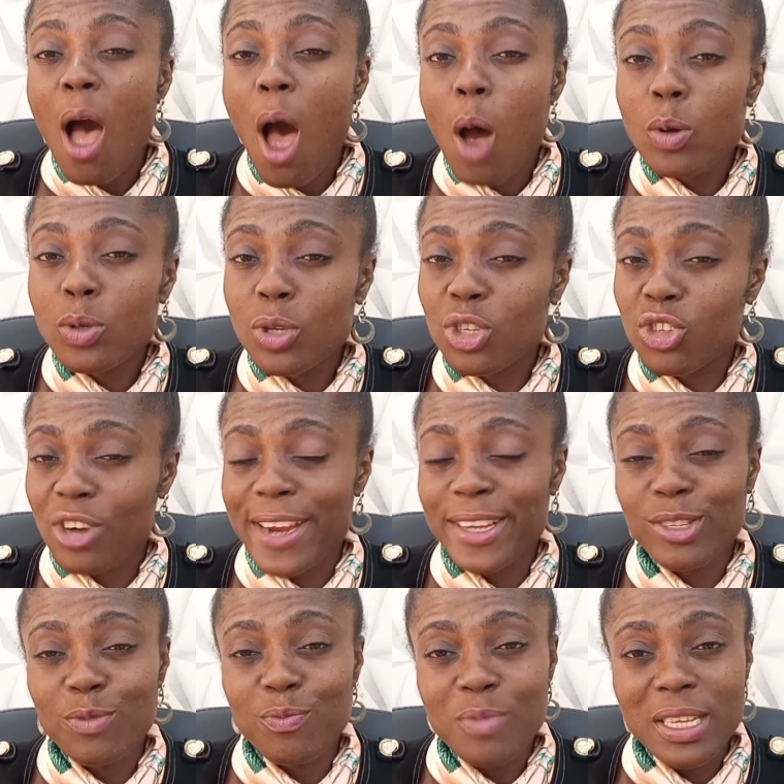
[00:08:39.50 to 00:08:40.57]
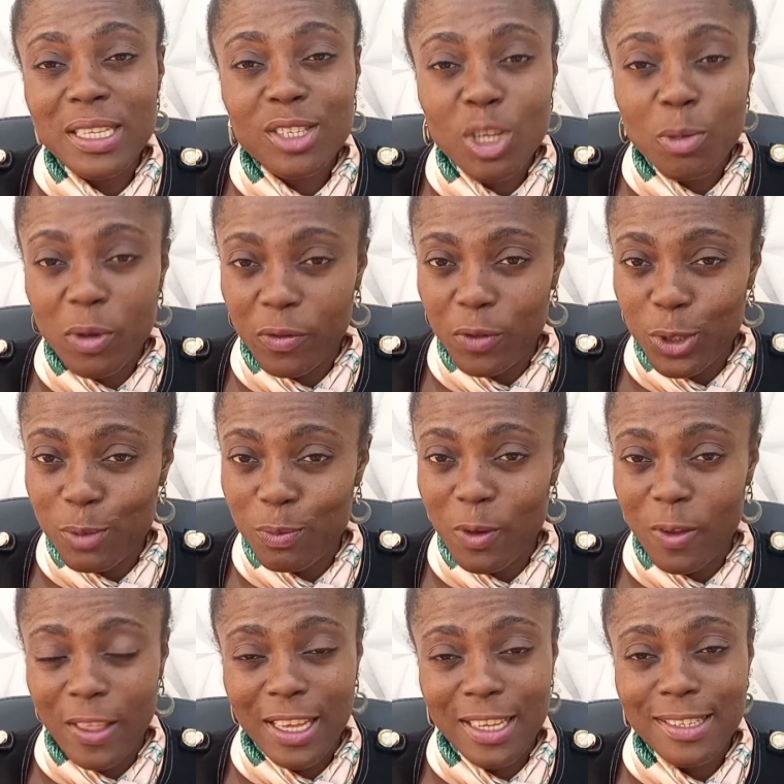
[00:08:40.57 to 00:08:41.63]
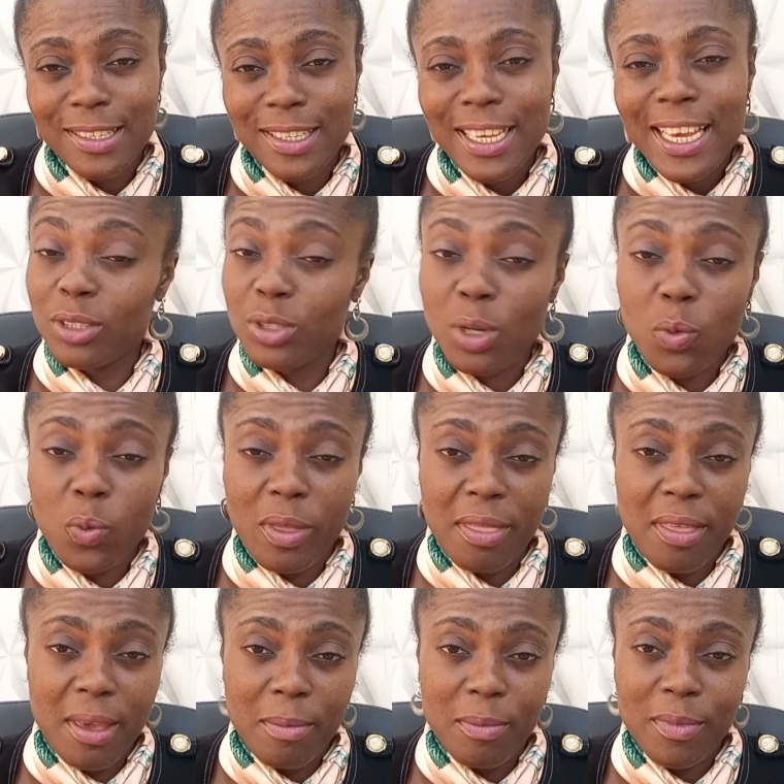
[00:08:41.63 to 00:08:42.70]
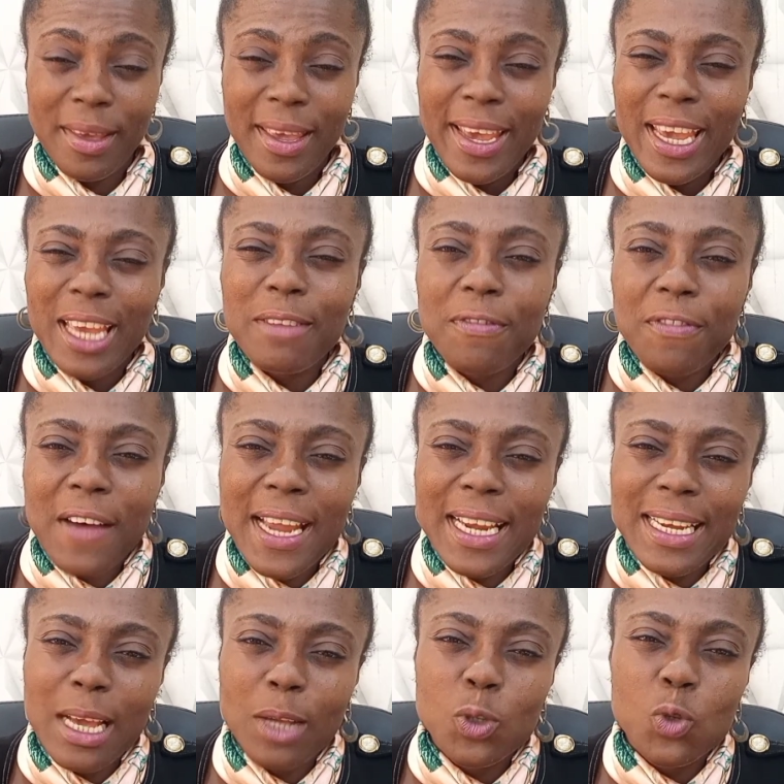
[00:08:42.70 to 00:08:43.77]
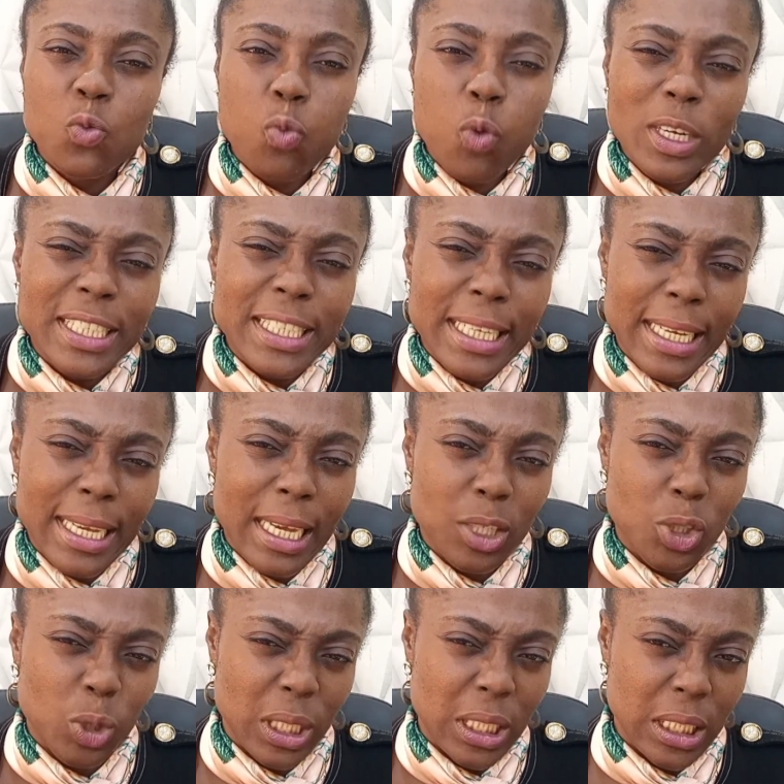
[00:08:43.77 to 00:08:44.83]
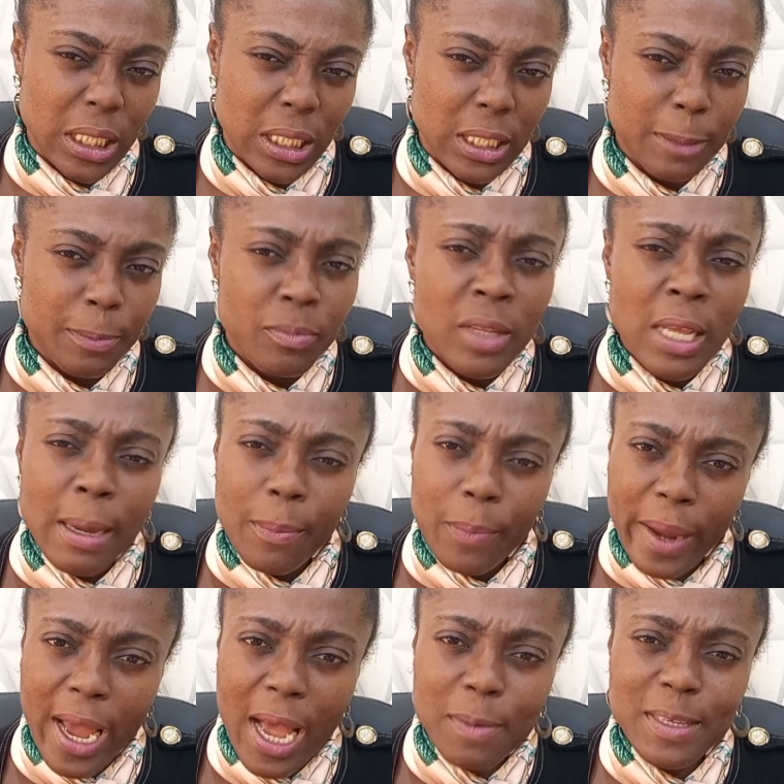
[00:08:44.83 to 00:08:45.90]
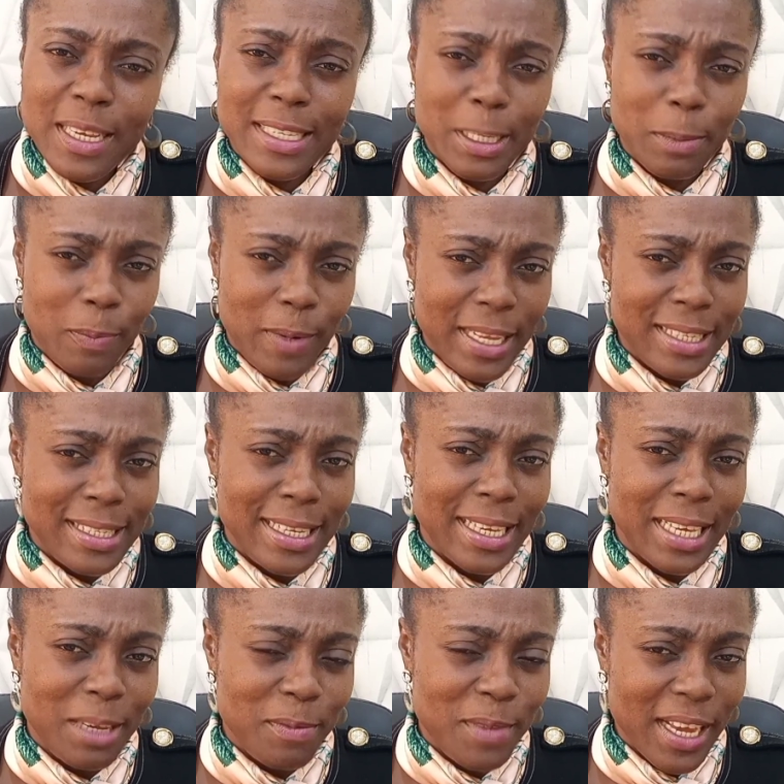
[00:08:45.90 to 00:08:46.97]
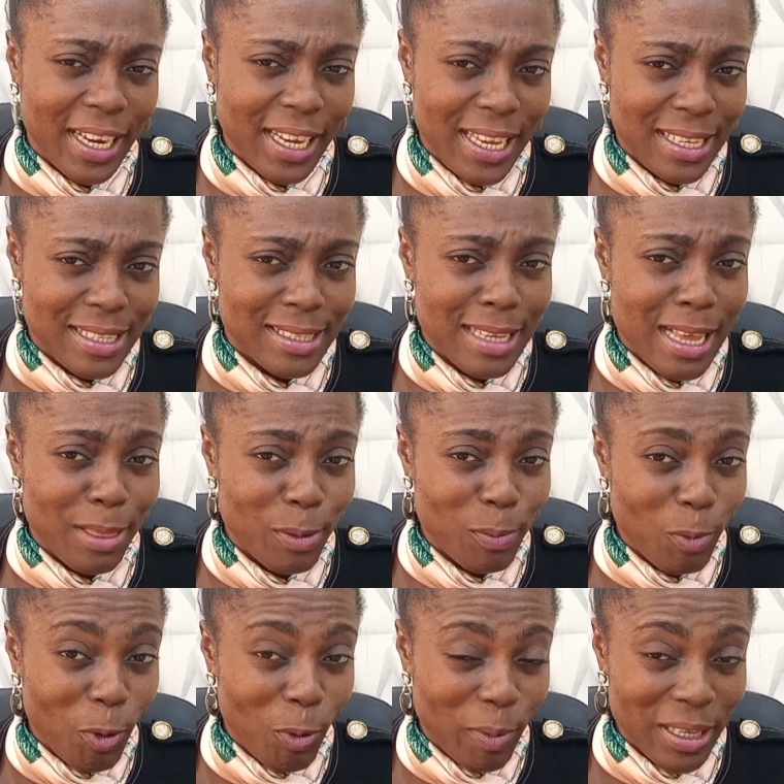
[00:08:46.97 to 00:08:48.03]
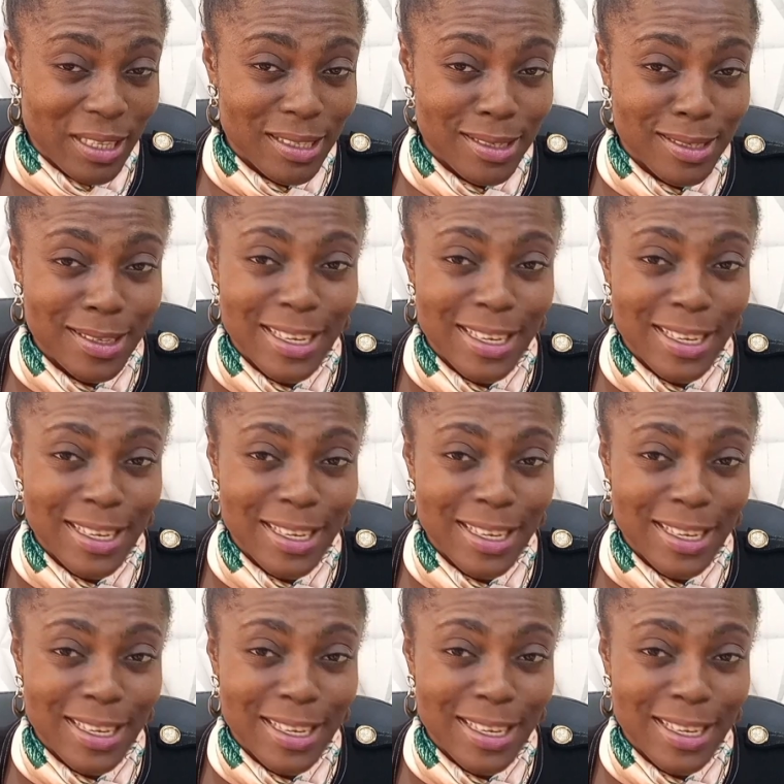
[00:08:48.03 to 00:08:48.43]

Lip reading: Also try to meet some of those mothers and talk with them and find out what they actually need. Perhaps there is a place they keep their kids at the moment.